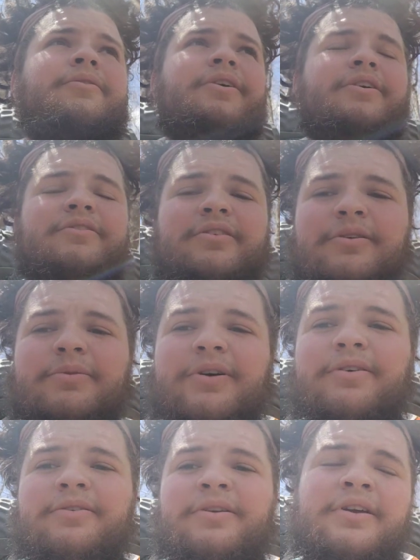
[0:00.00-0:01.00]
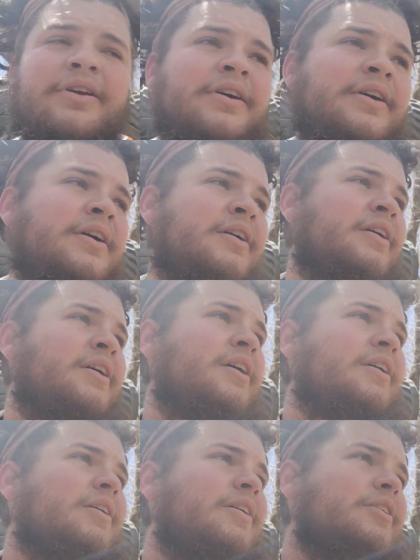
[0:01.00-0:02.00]
Will and T-Bone
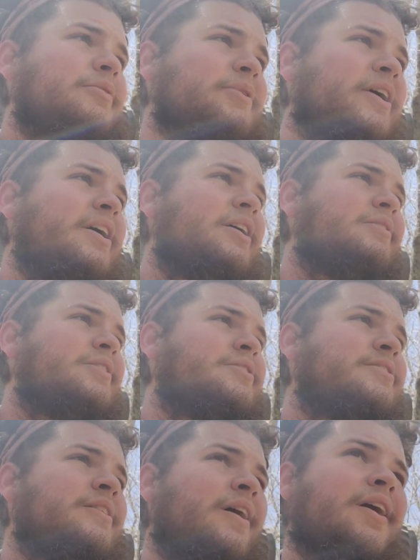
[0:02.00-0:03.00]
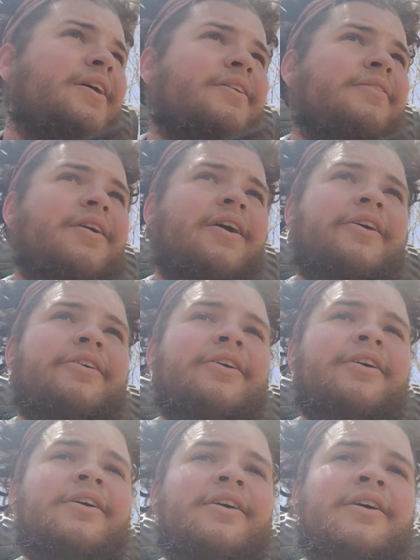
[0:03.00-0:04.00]
are all up ahead of us. Ryan and Ryder
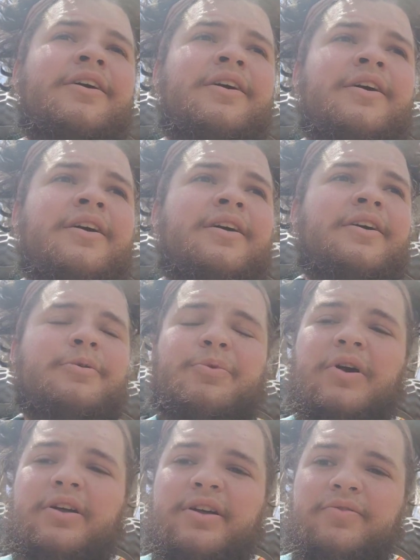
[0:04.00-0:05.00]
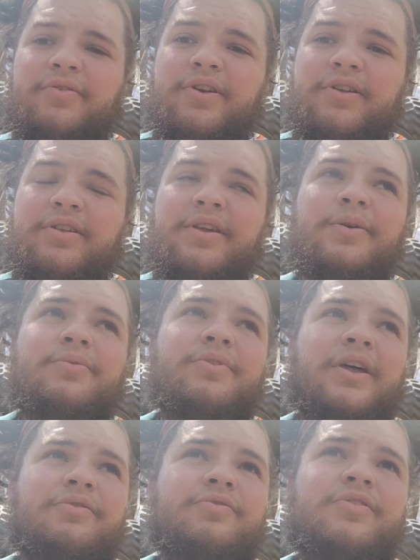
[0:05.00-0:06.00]
are probably in of them.
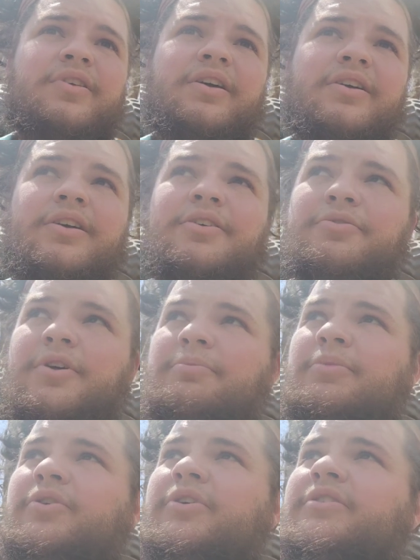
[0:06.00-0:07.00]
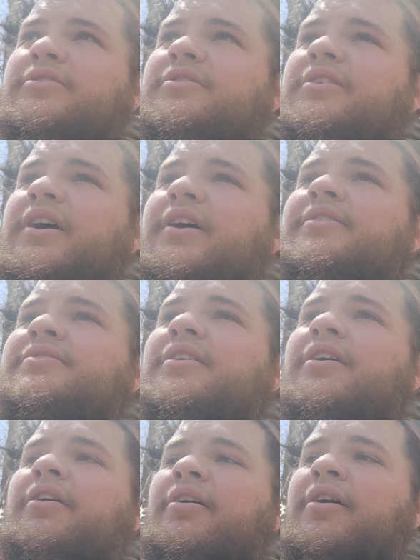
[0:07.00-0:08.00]
They've taken off like bullets today,
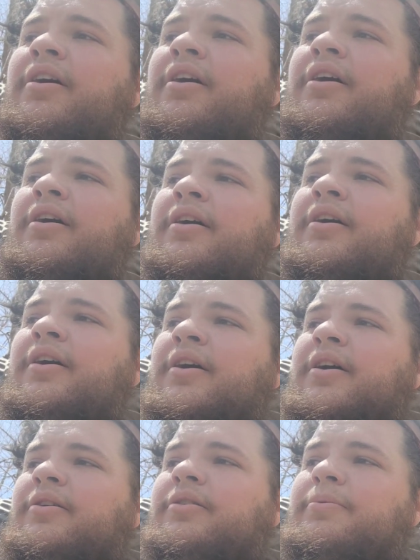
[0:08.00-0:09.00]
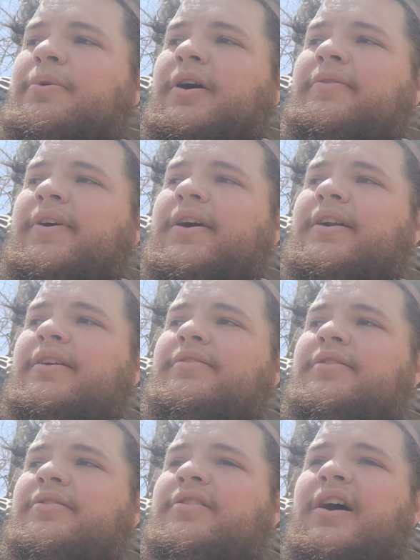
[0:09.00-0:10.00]
so we'll probably make it up to
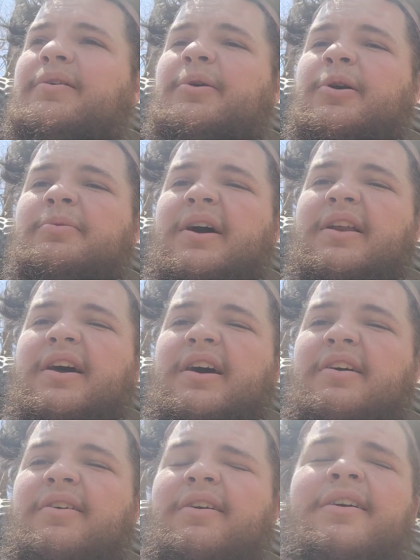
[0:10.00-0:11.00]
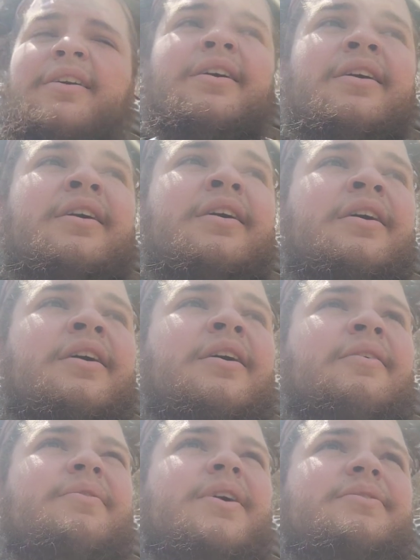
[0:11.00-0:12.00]
the top here in about an hour.
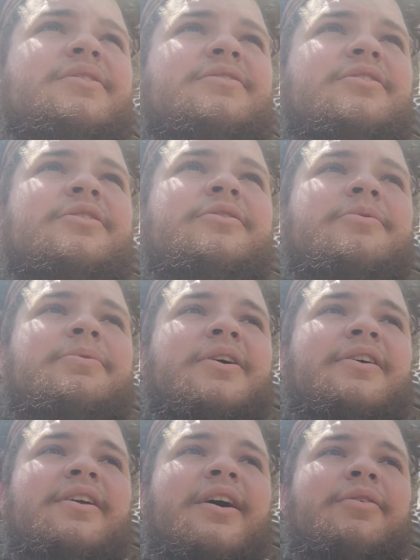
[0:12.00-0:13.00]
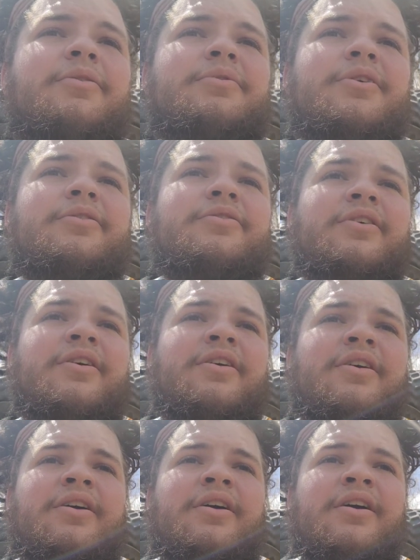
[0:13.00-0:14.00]
Maybe two, depending on how we move, so.
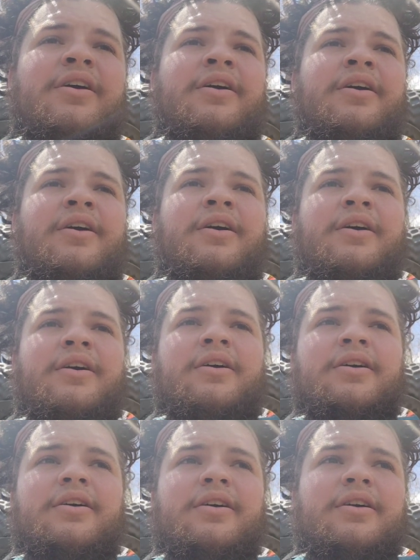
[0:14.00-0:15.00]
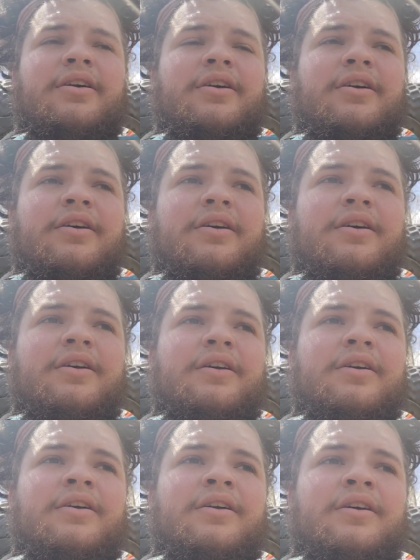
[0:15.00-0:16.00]
I don't understand how they're moving
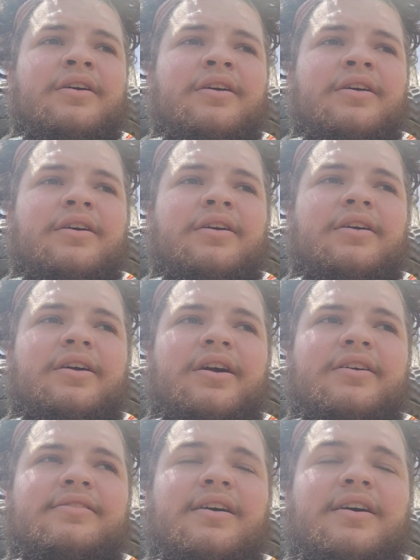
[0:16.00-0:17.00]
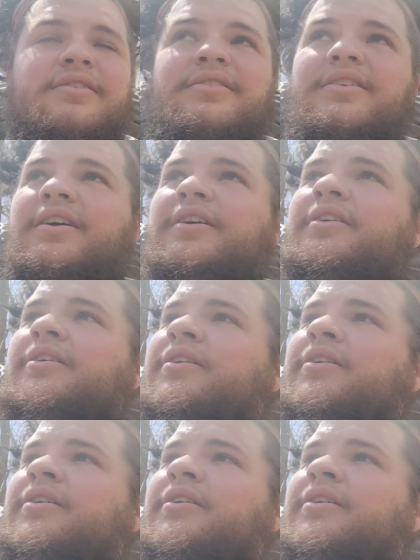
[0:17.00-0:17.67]
fast. Yeah, it's hot today.